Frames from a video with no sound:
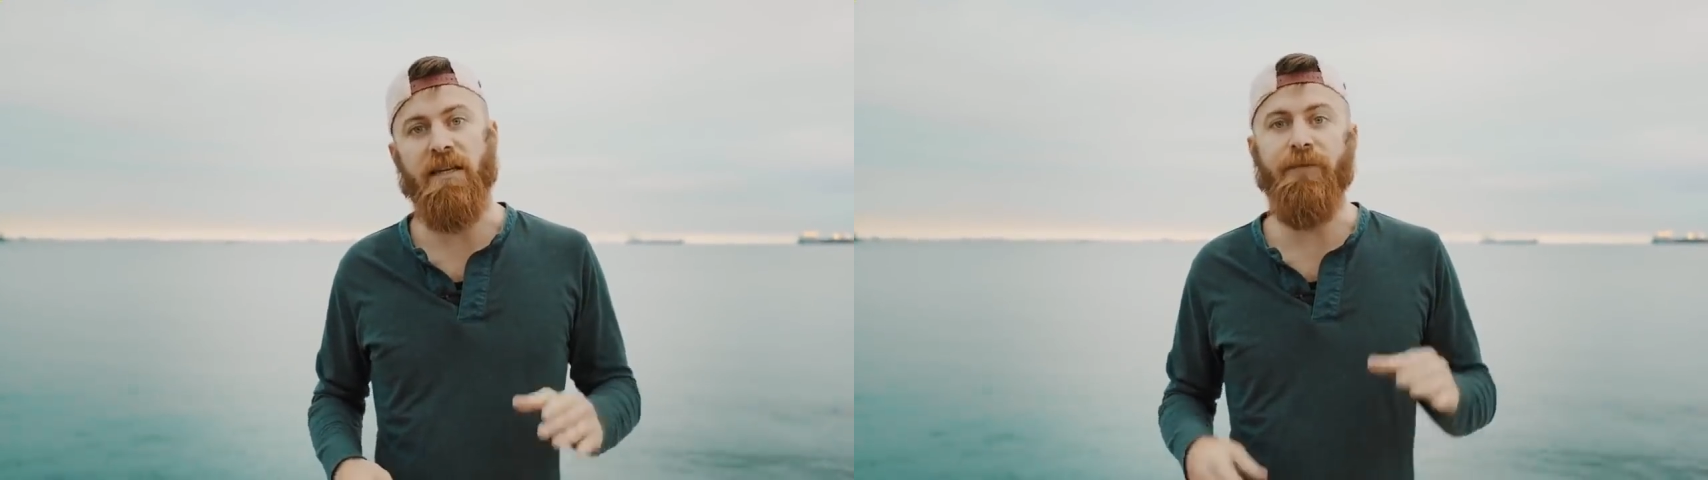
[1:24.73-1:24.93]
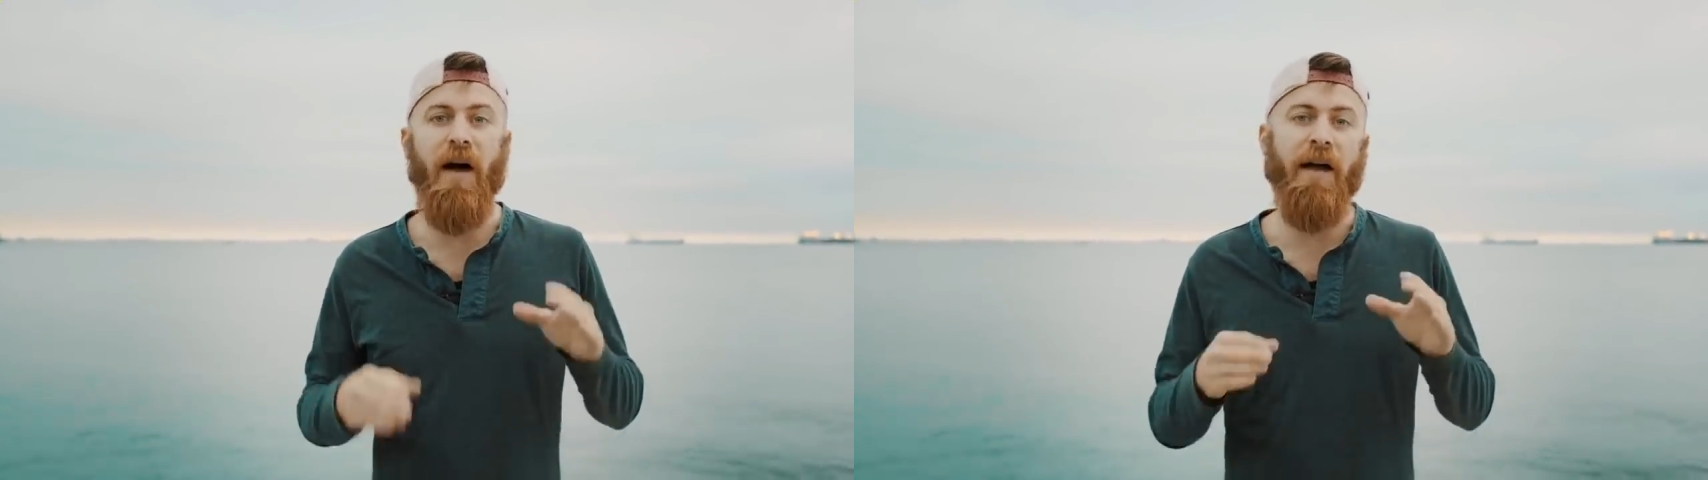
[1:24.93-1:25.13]

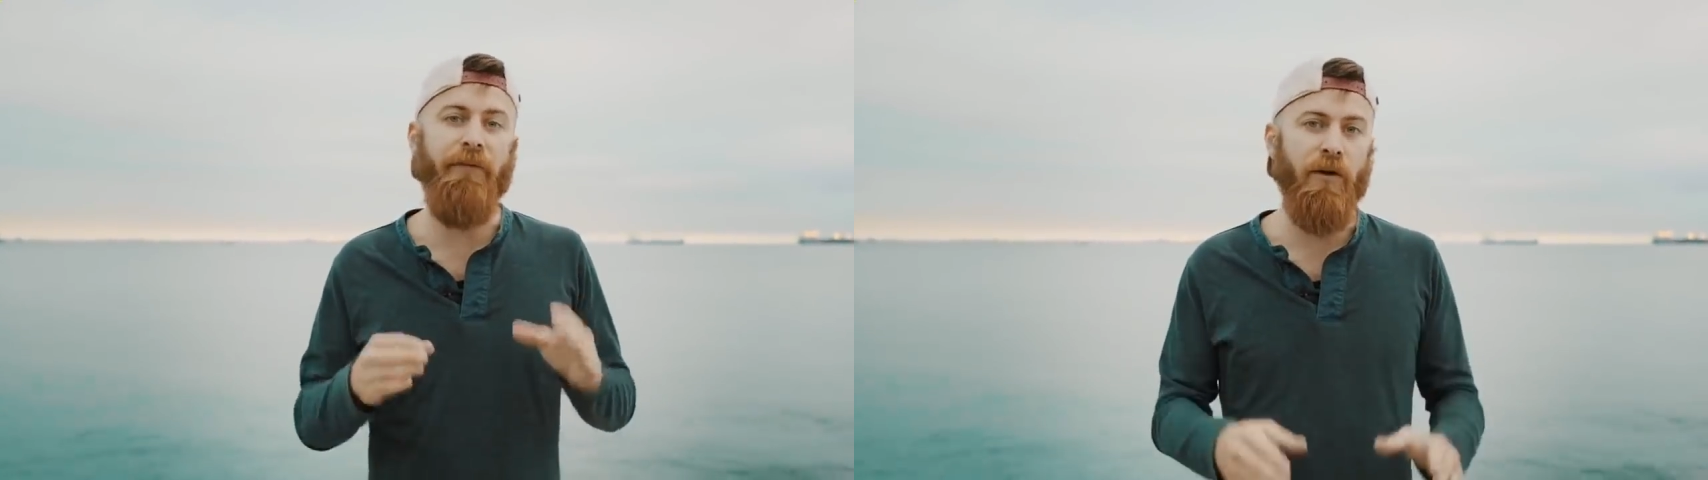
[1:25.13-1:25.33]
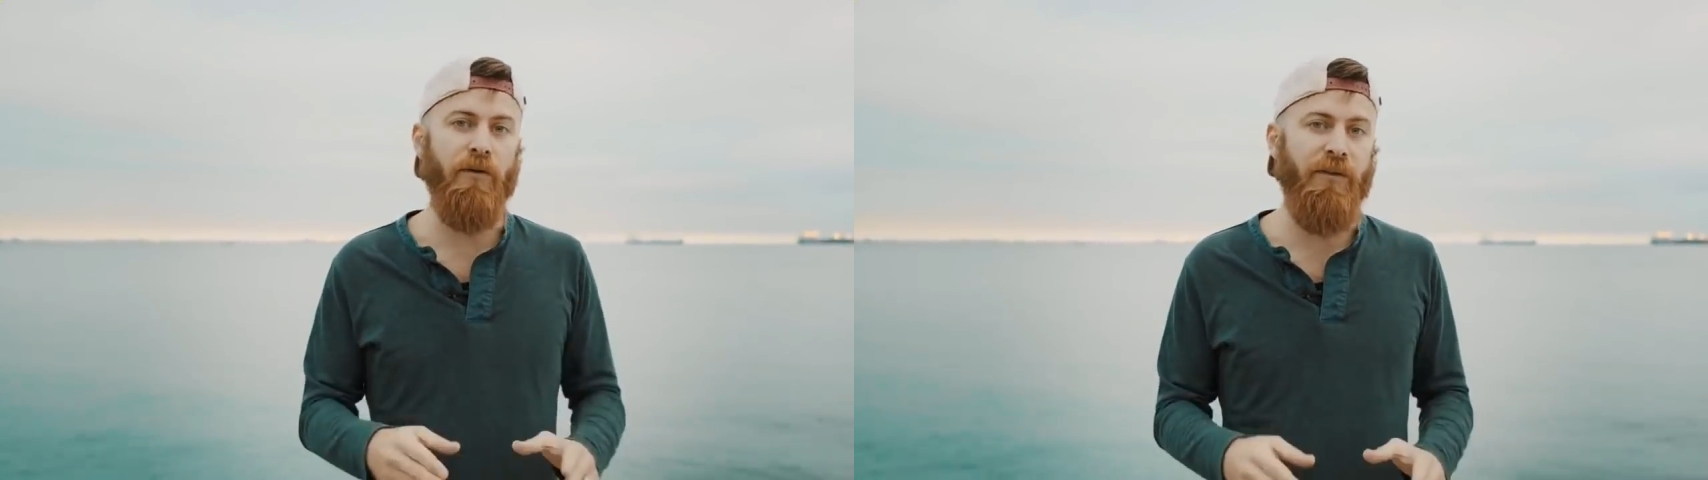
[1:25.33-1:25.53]

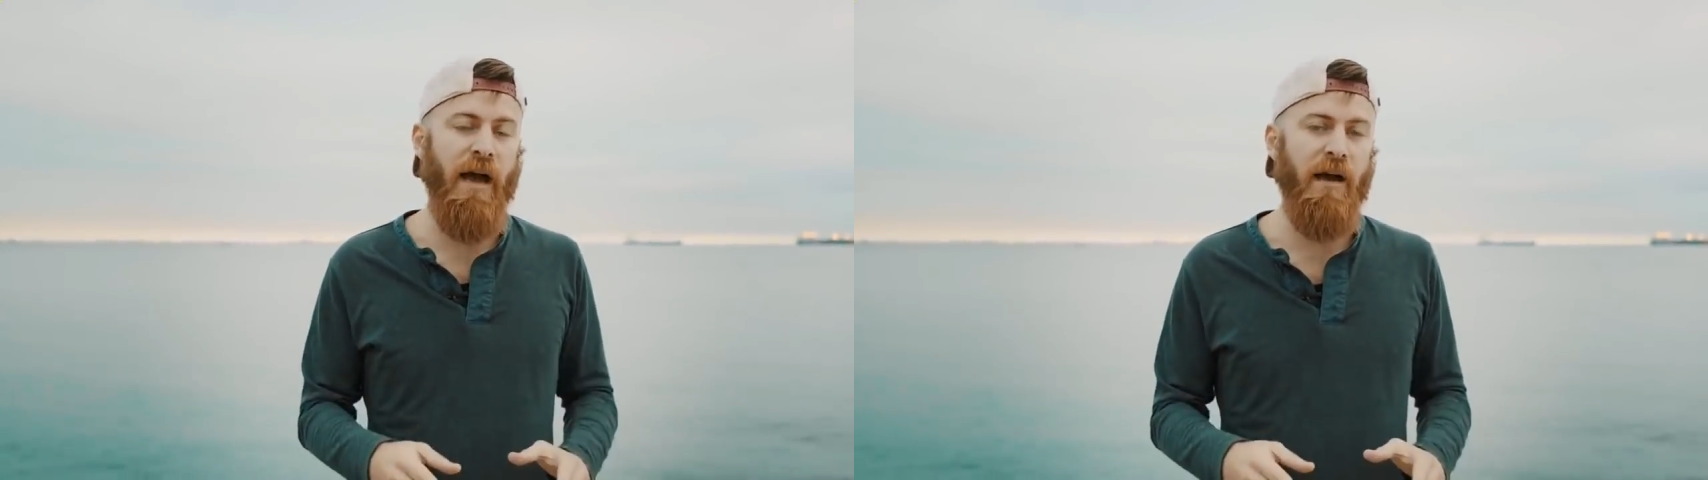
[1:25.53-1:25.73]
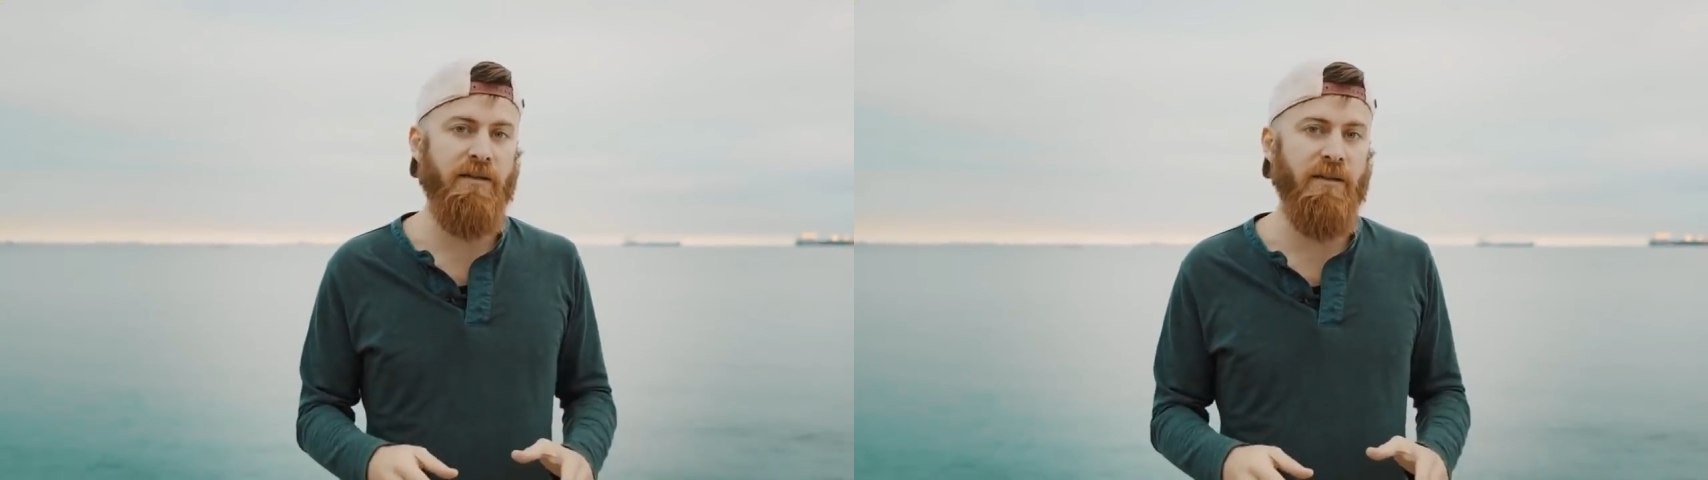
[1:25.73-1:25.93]

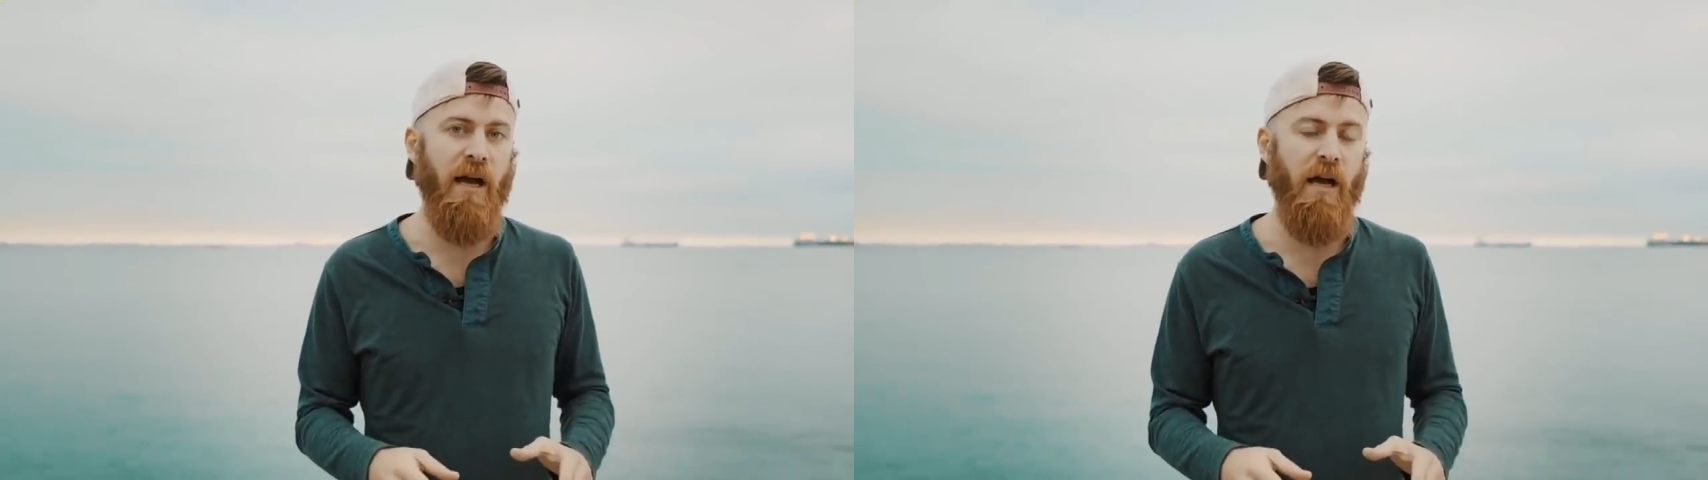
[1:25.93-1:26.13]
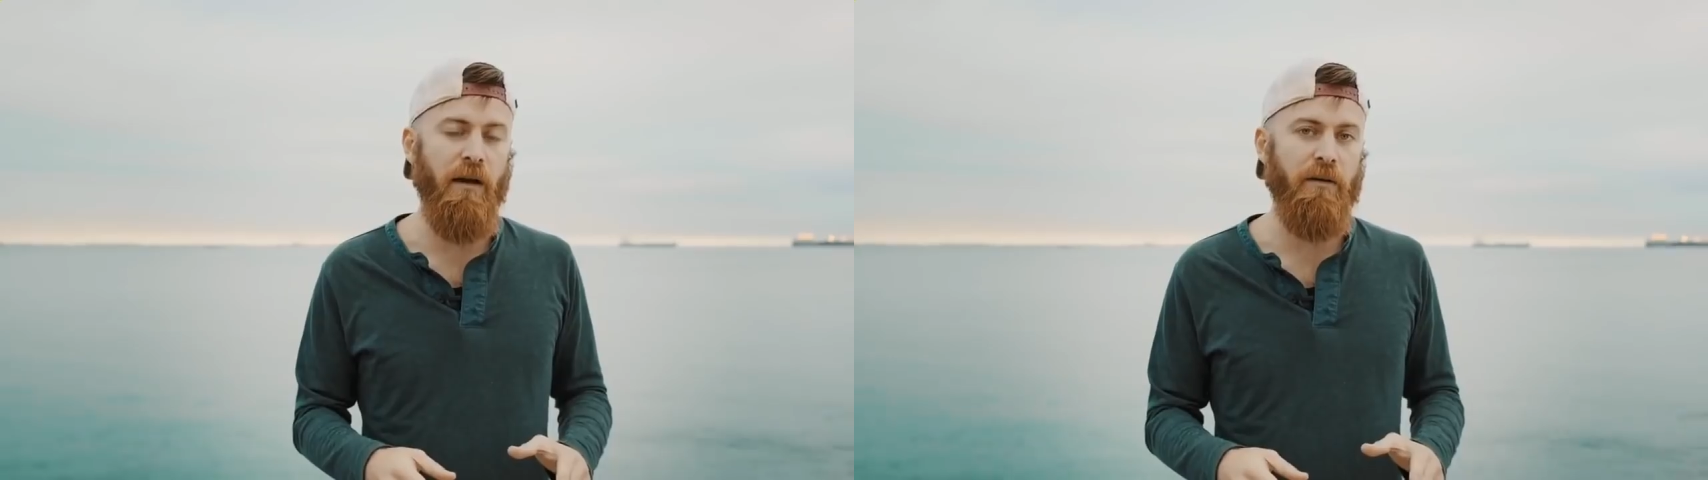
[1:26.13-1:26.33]

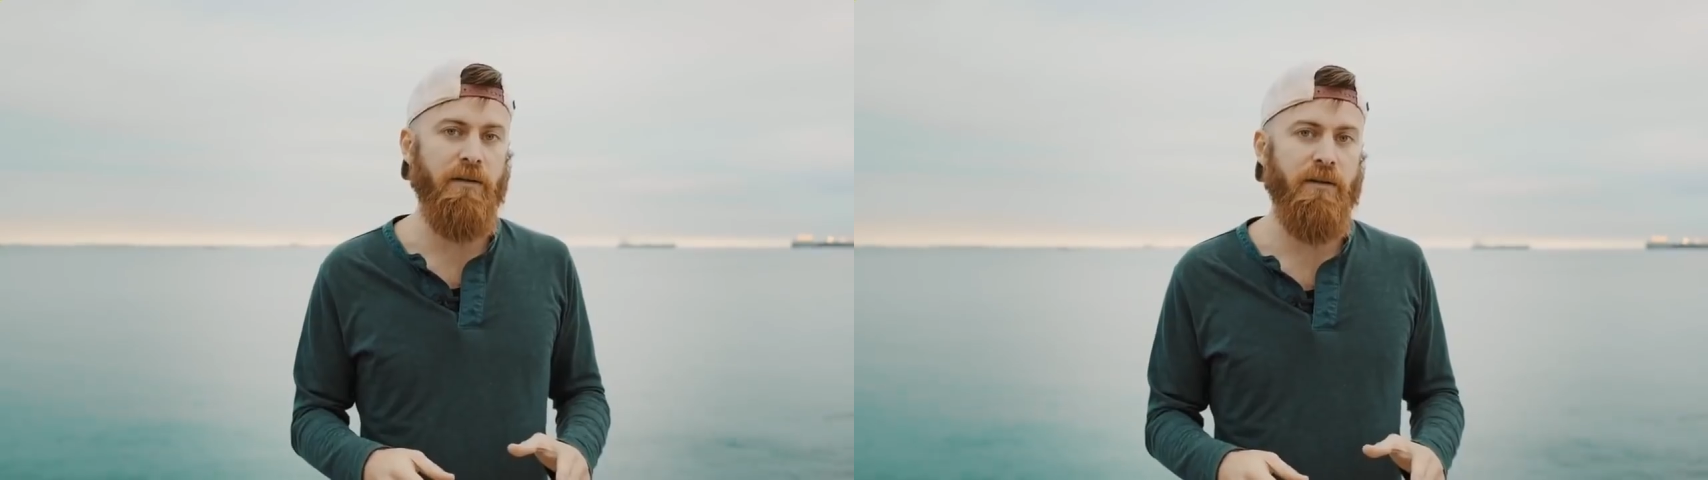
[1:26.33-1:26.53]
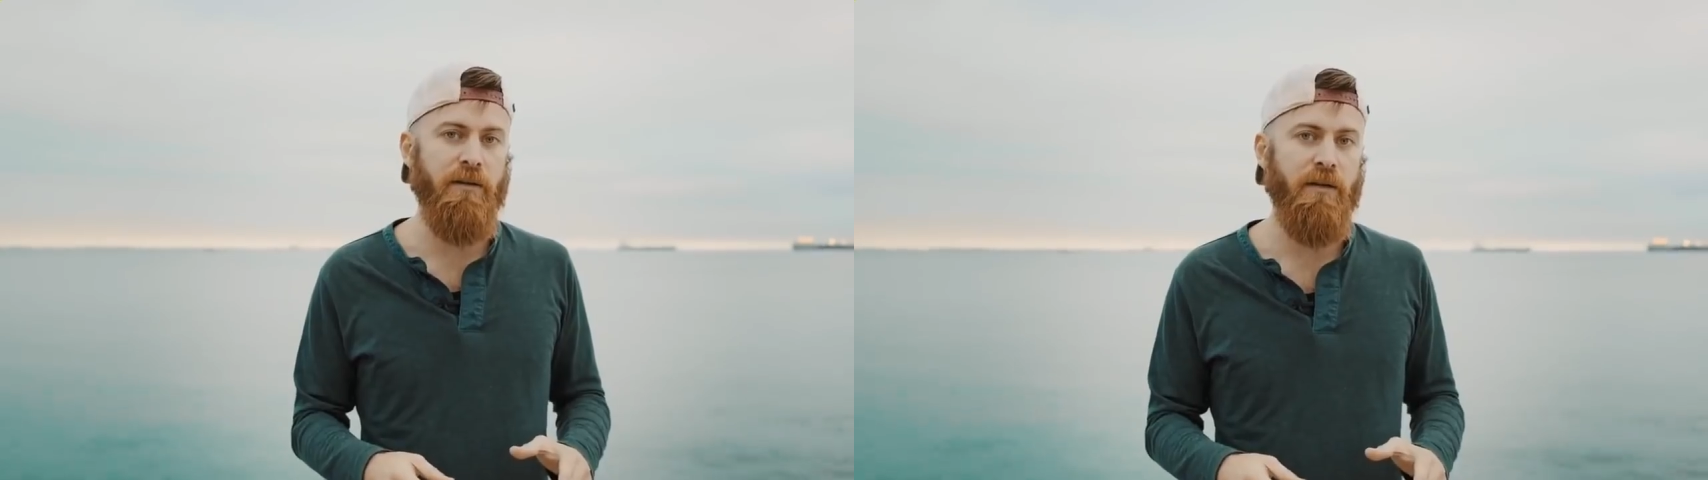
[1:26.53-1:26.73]

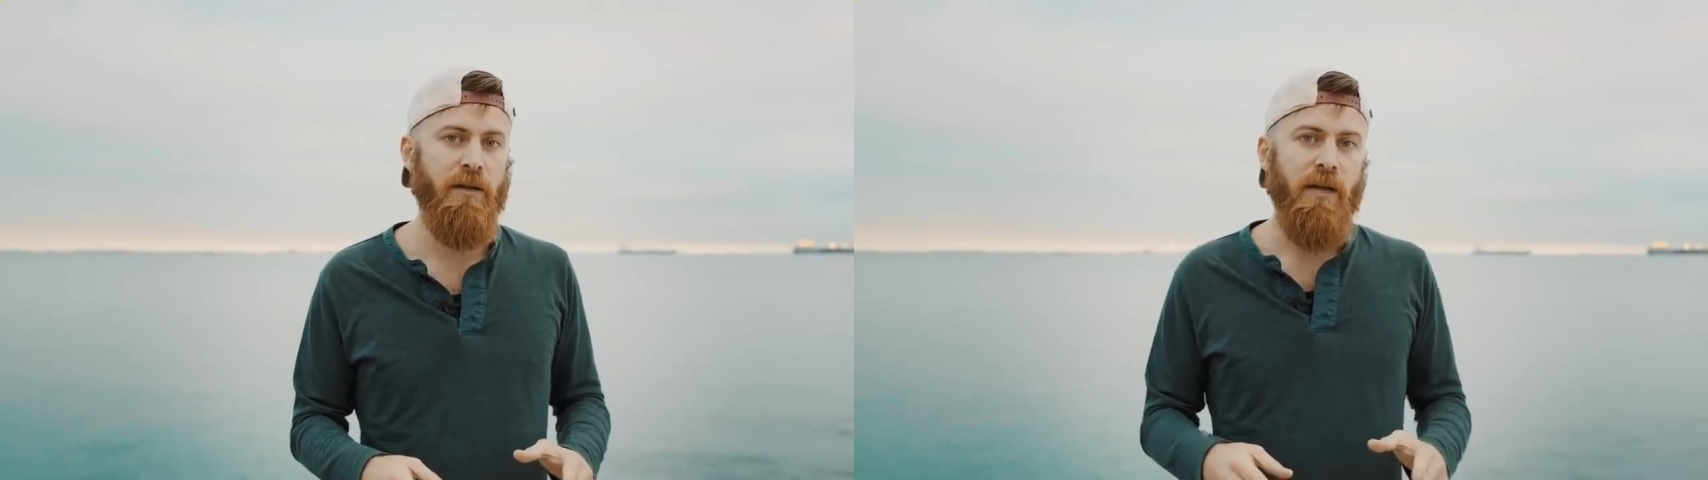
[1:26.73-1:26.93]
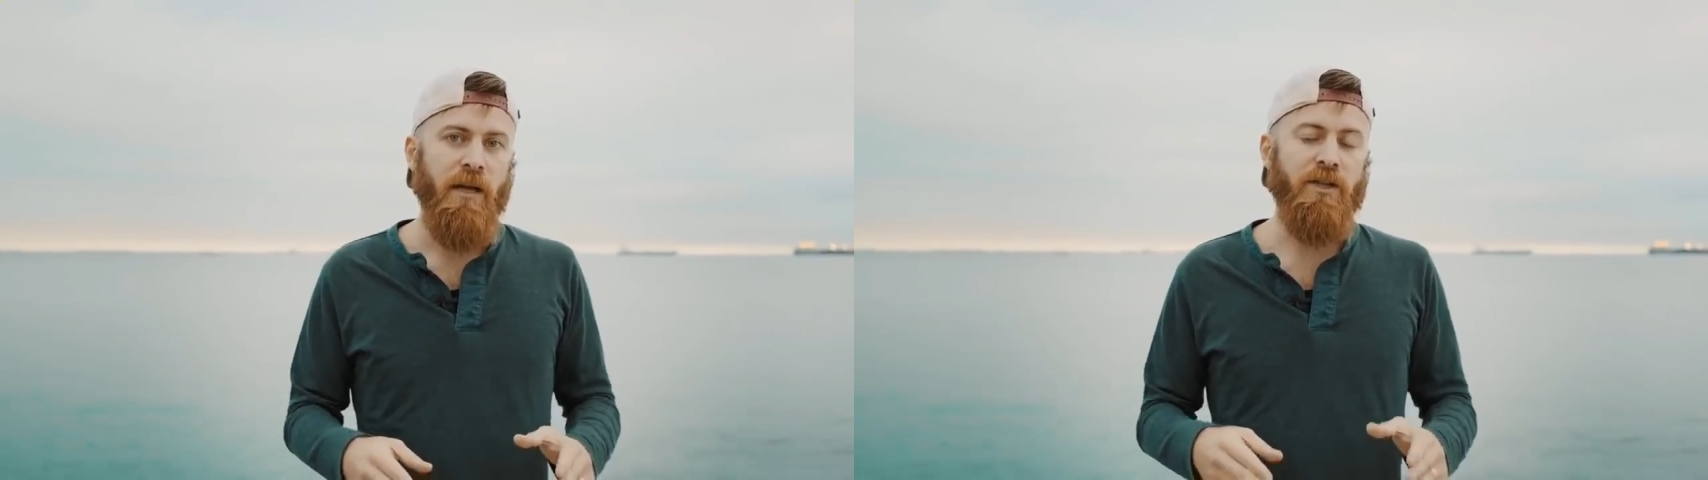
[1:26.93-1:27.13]
$500,000.